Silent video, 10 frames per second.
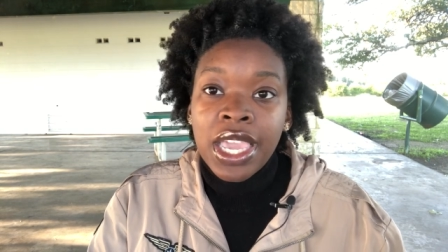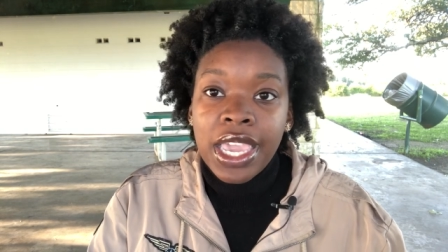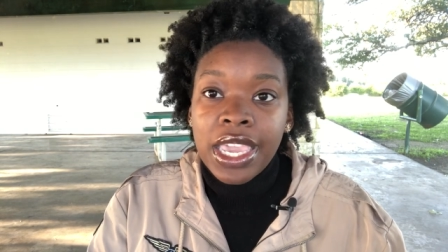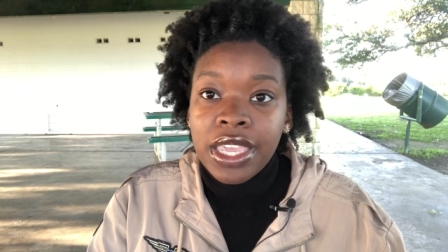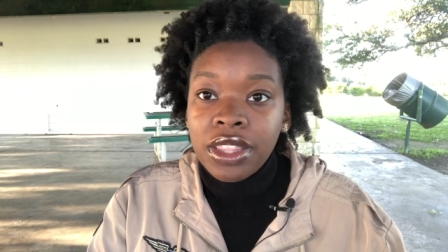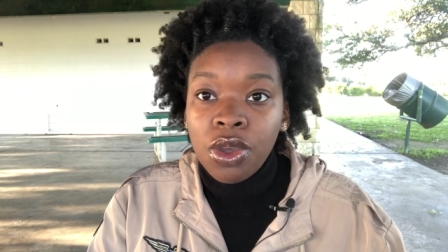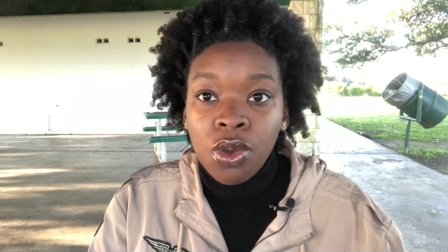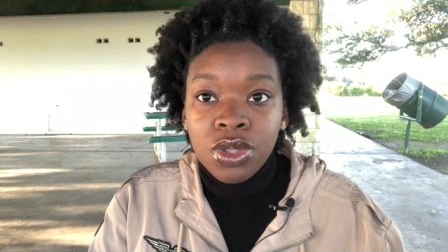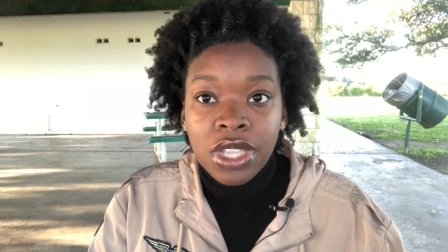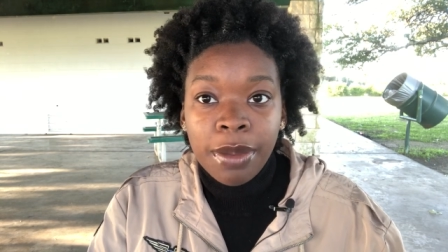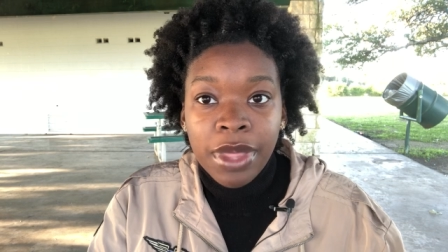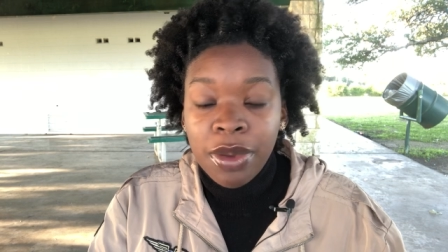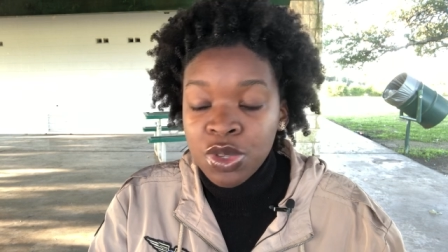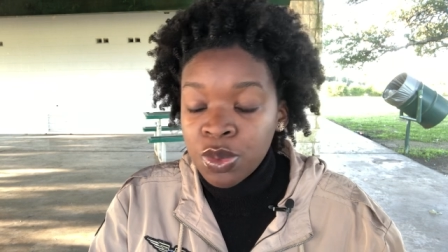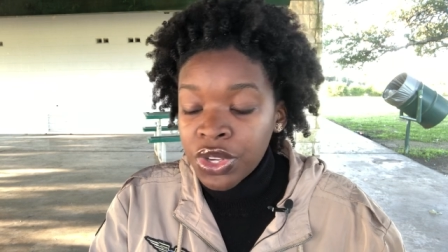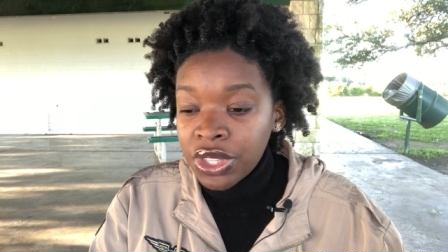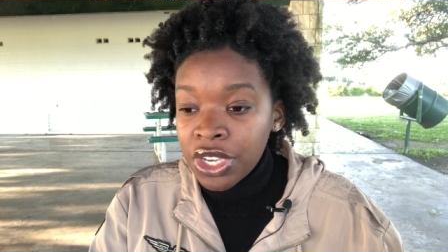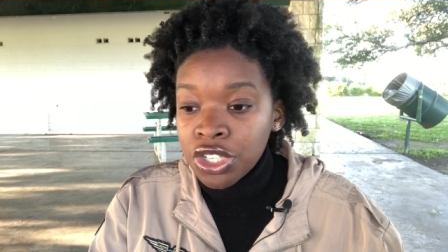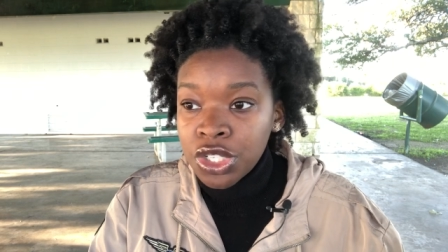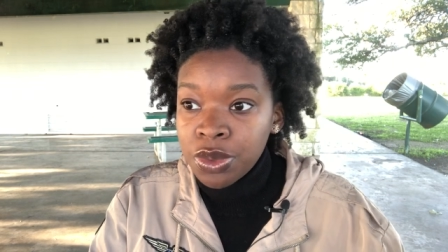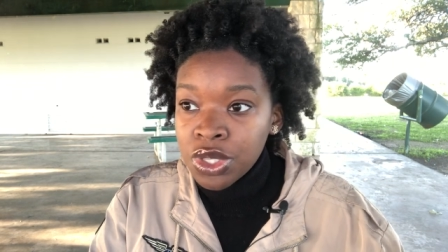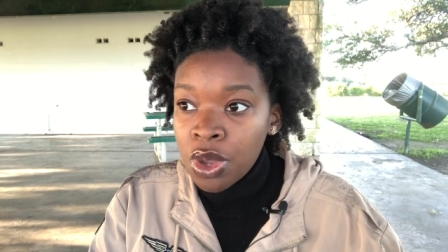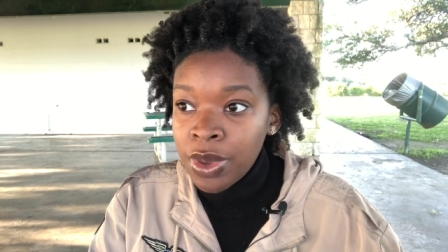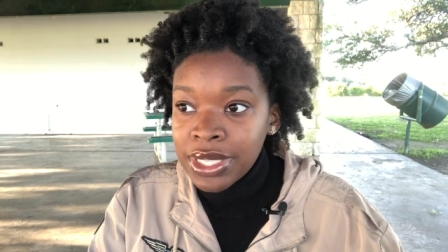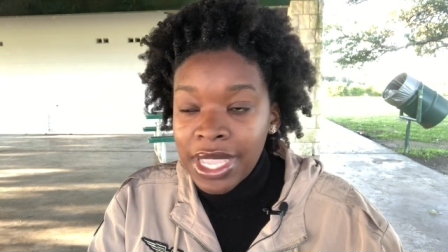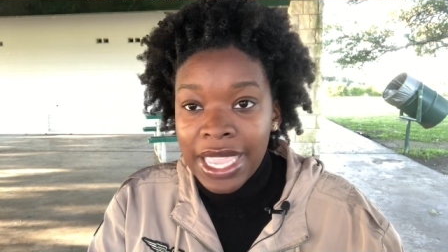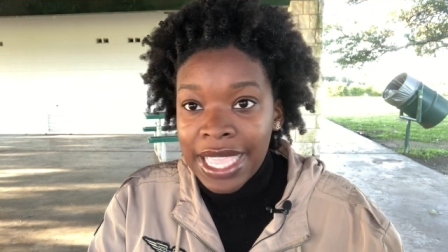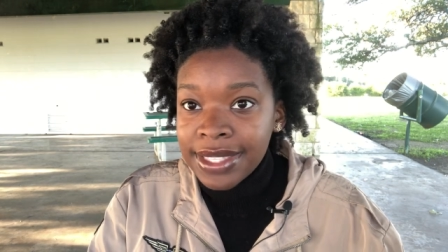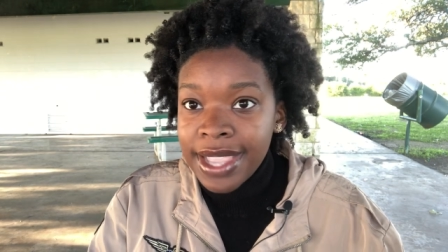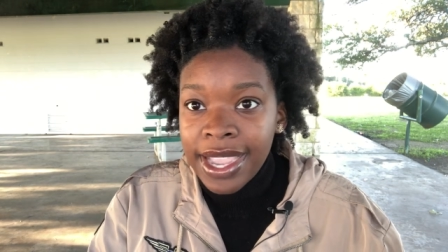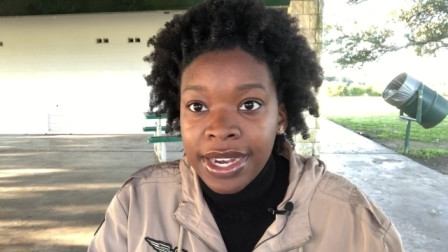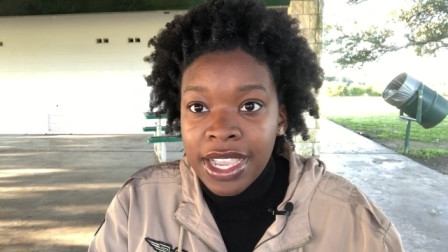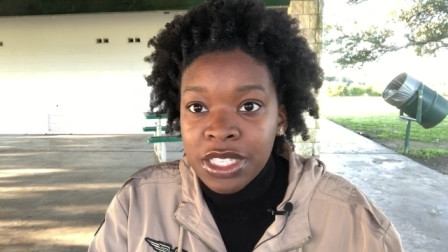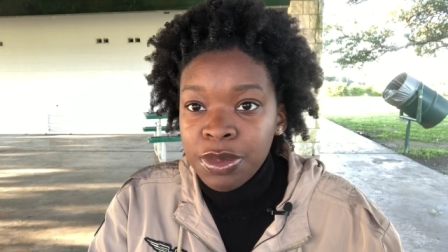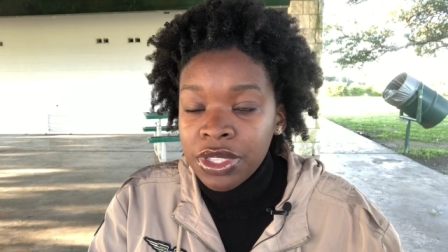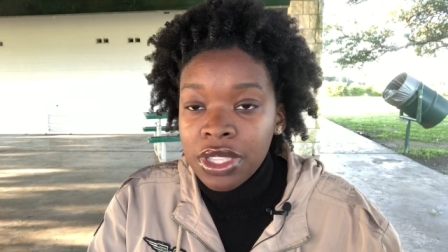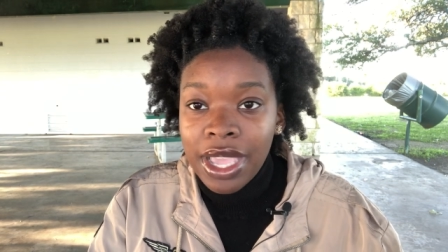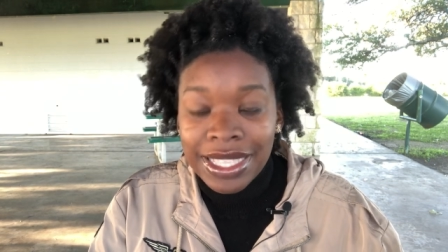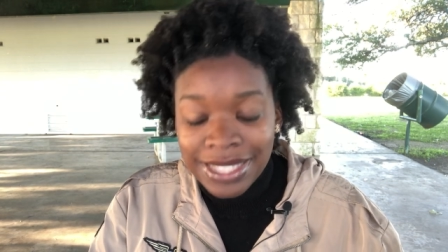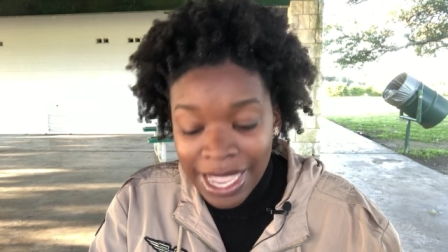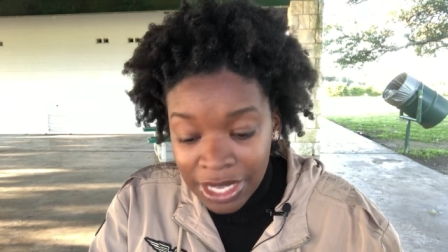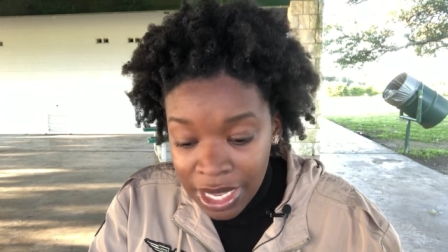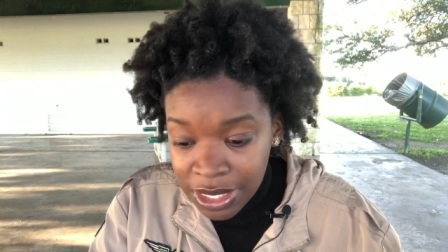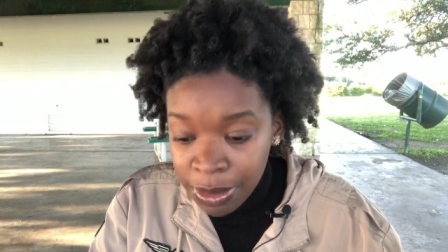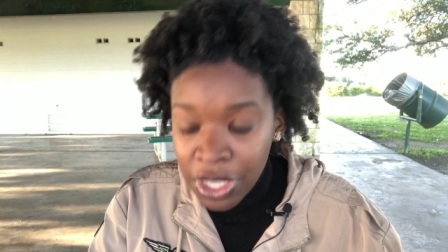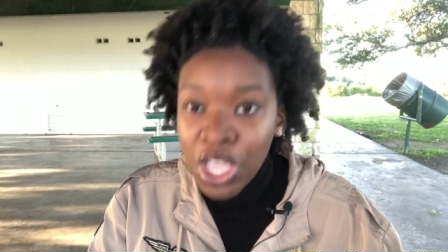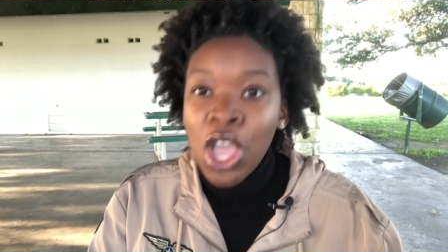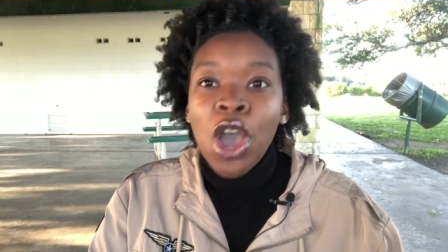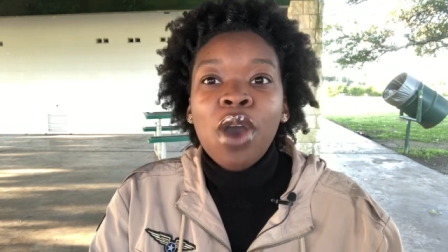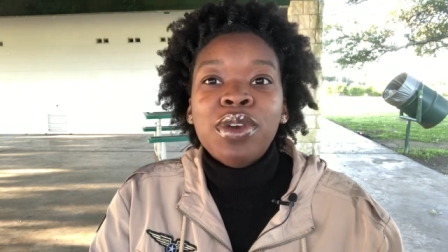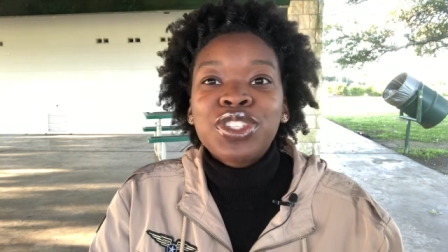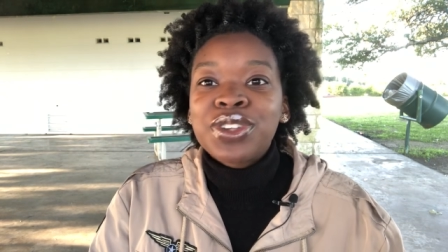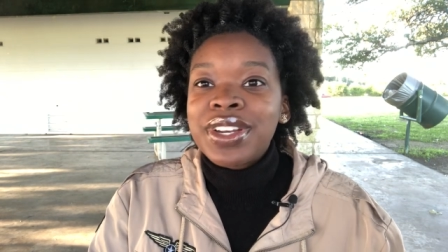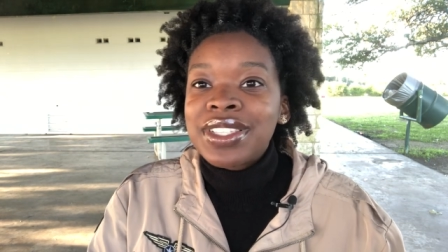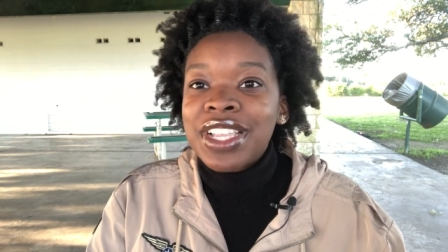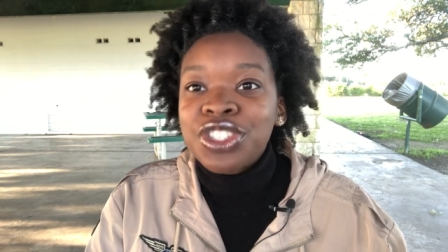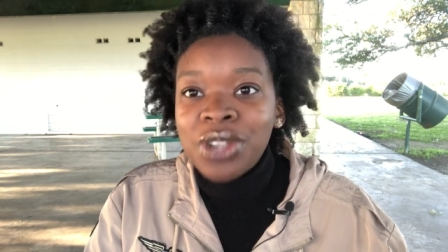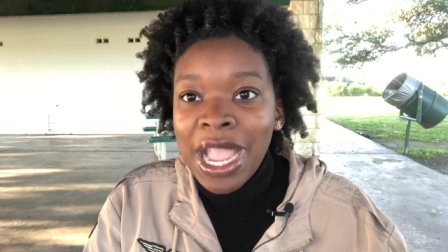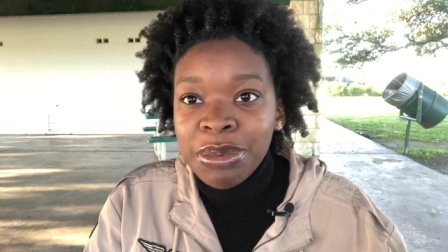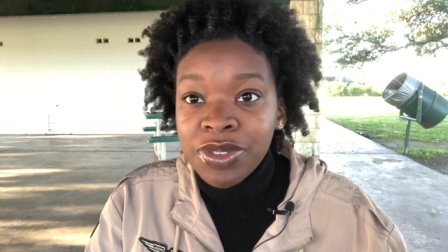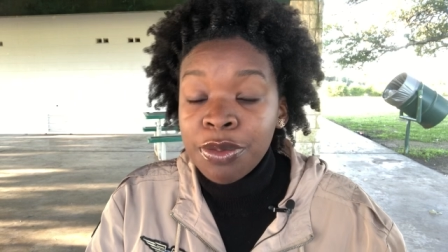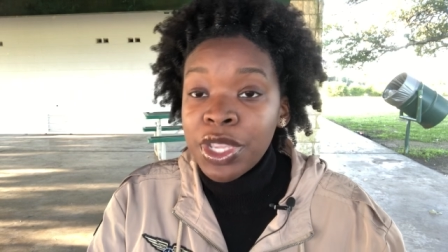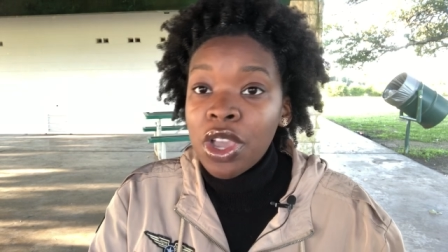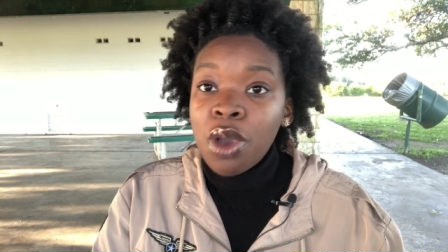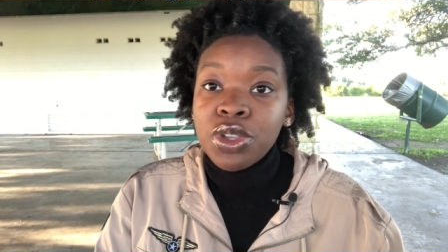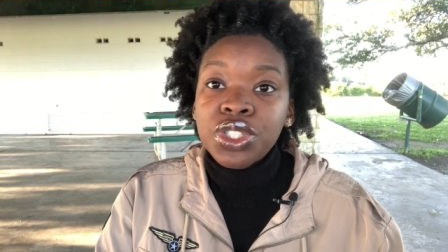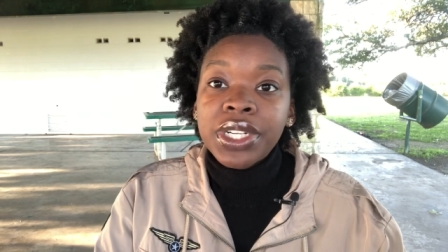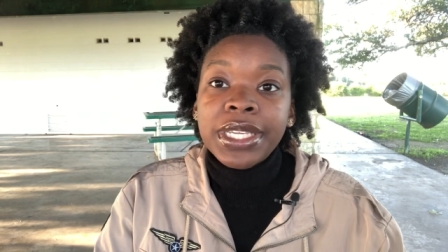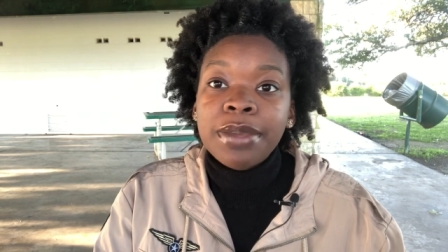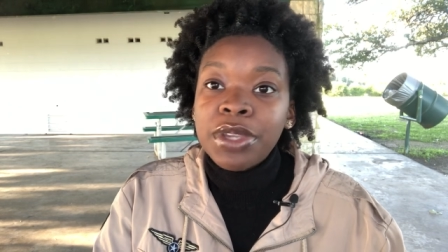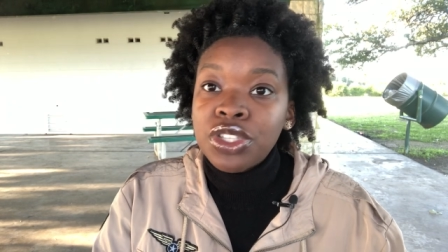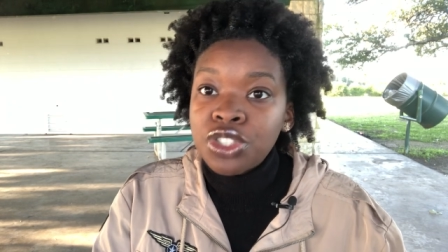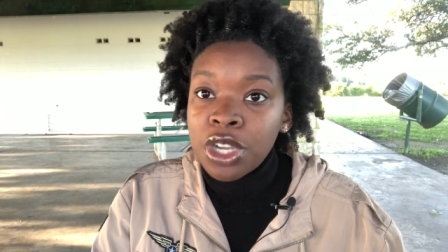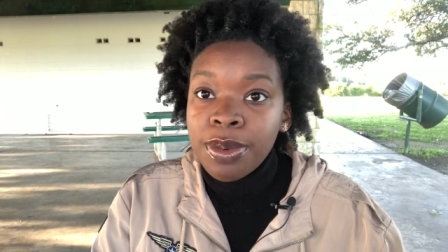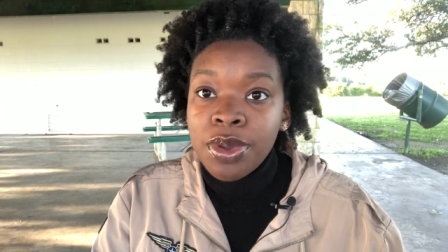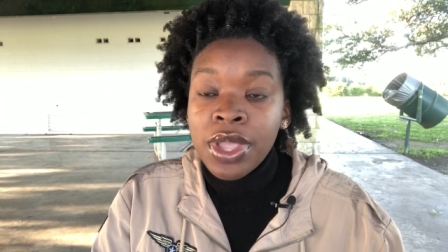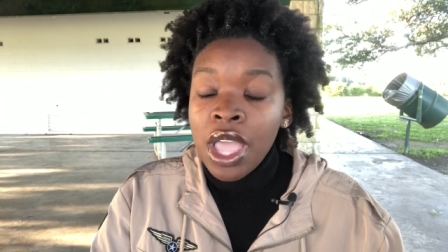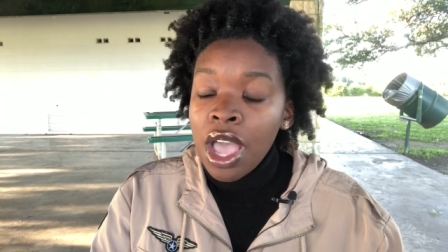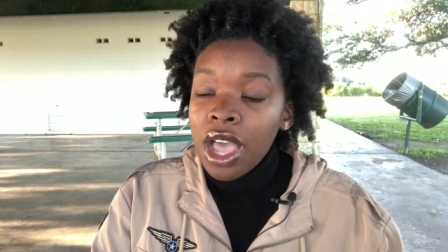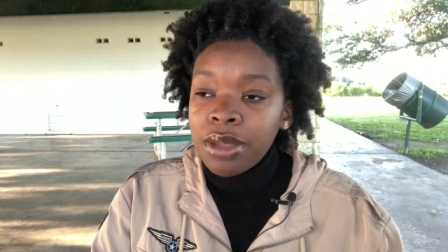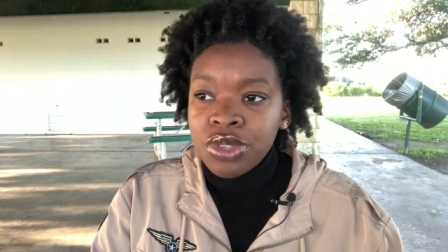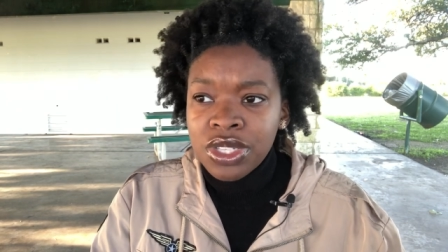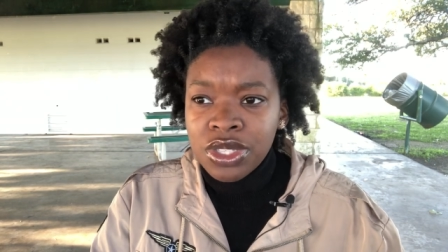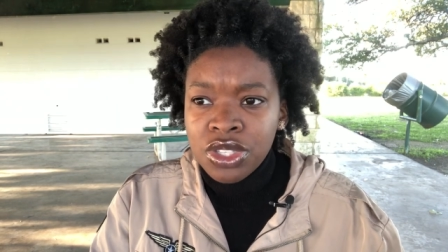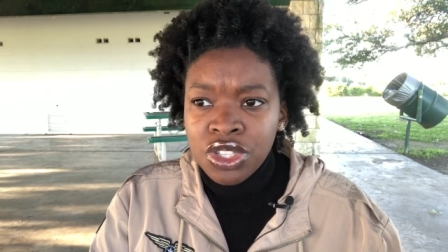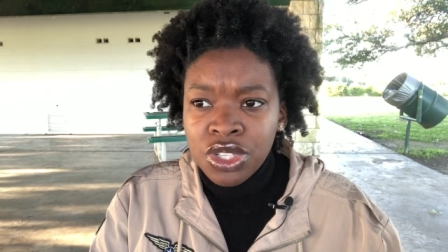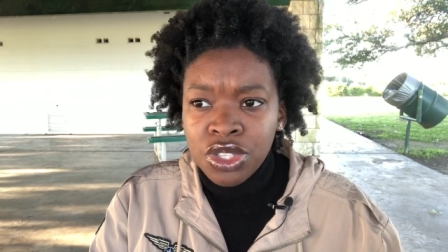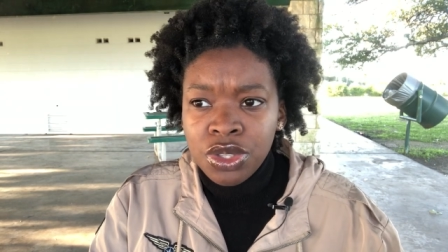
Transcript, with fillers: and the whole time I was working there, she was always like antagonizing me, antagonizing me, always trying to set traps for me, always trying to get me in trouble, um, just just